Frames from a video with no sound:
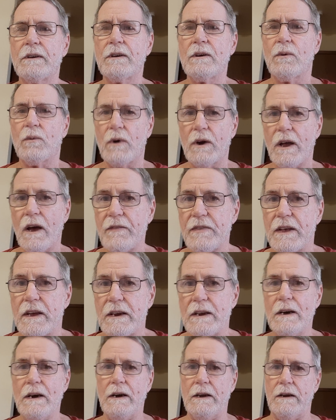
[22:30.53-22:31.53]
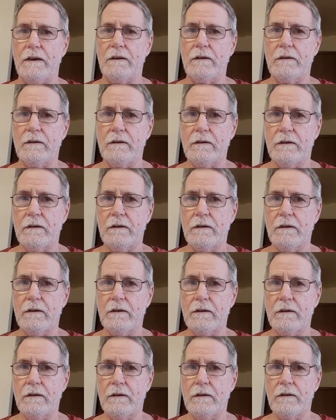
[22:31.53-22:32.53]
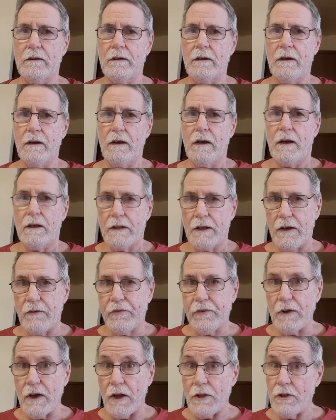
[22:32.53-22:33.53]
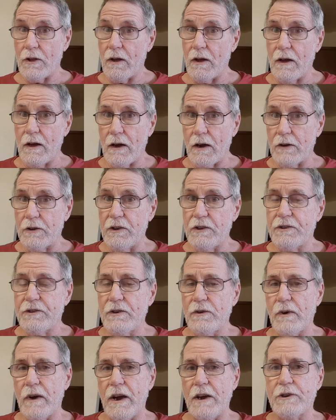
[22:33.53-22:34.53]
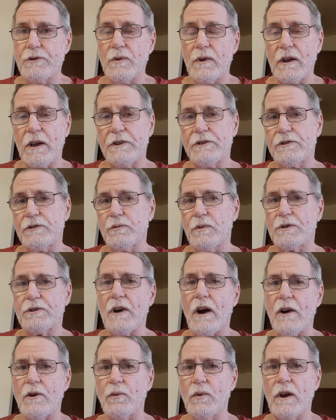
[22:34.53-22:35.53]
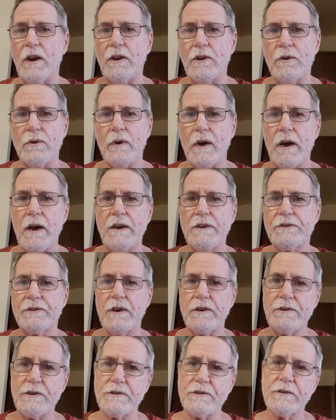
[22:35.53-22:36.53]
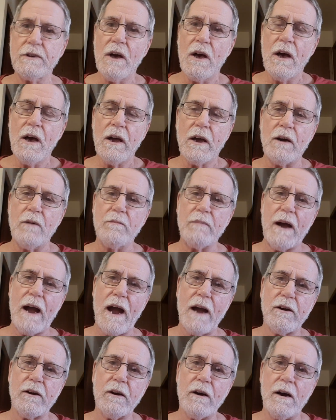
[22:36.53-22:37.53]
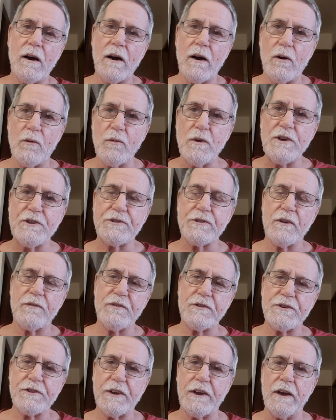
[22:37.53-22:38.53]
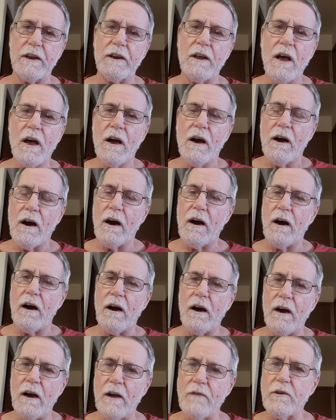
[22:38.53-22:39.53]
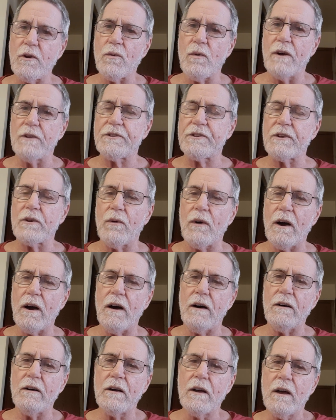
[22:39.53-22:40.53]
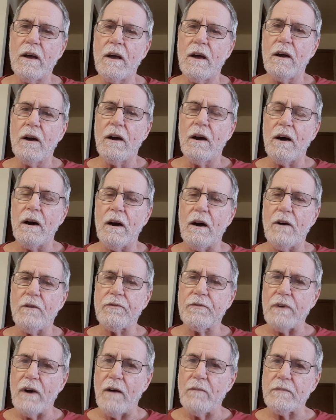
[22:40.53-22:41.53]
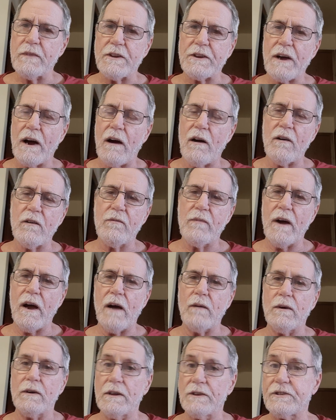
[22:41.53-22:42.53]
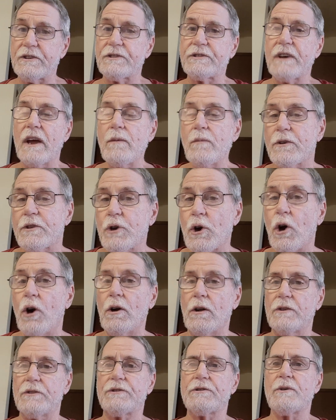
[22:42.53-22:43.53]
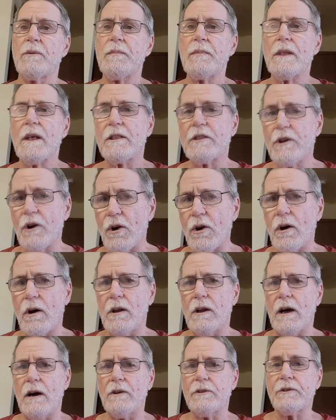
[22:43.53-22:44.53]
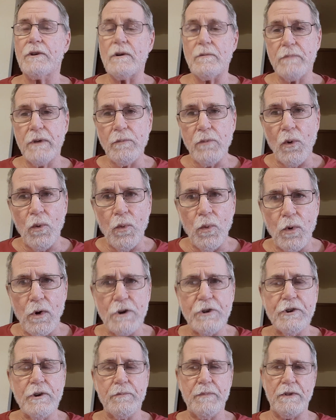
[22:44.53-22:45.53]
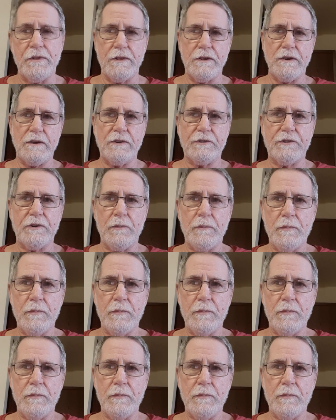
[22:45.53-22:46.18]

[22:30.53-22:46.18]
What have they done? They've and uh, these New Age religions, which aren't really New Age, they just come back resurface again uh, every once in a while uh, from the Tower of Babel. It's the same with cults. They're all out there, and people worship in these.